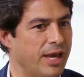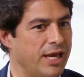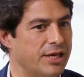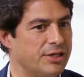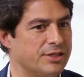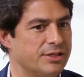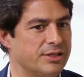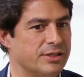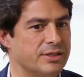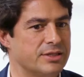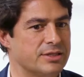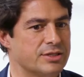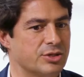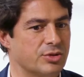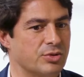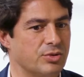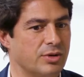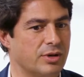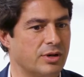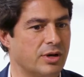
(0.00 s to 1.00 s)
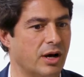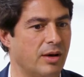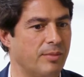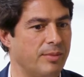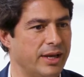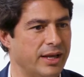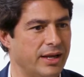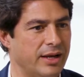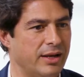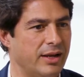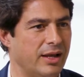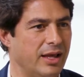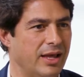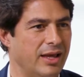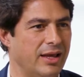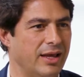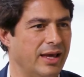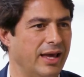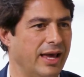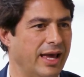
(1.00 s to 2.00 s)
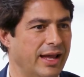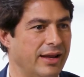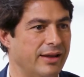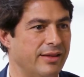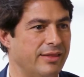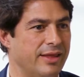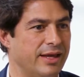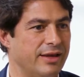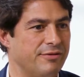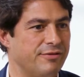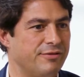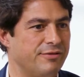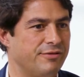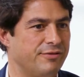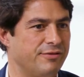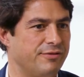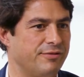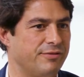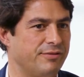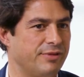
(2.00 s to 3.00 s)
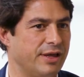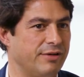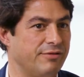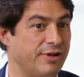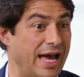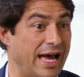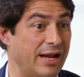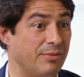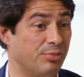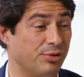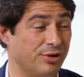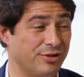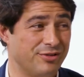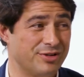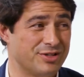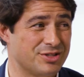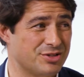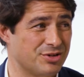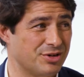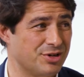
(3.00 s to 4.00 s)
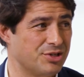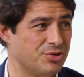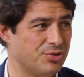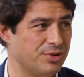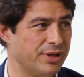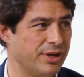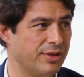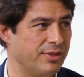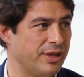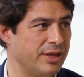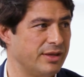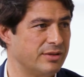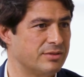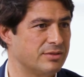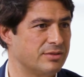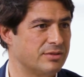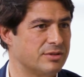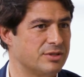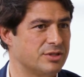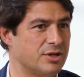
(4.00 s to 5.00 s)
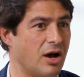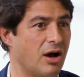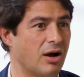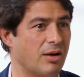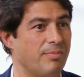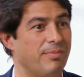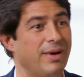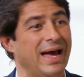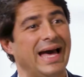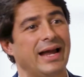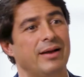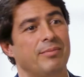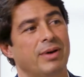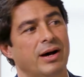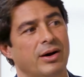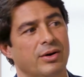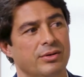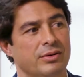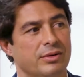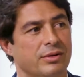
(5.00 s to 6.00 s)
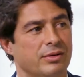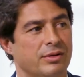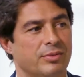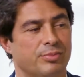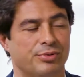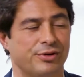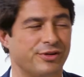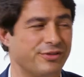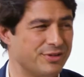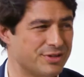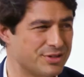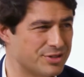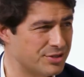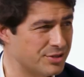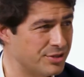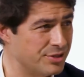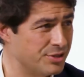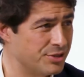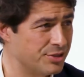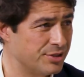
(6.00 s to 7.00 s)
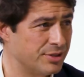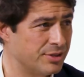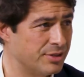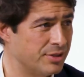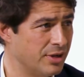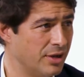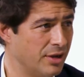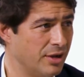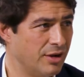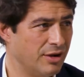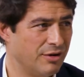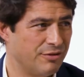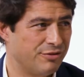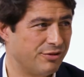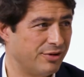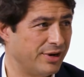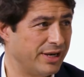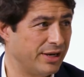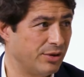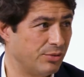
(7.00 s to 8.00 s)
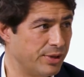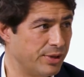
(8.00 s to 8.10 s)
patients who come in and they've had previous surgery and they talk bad about the previous surgeon for any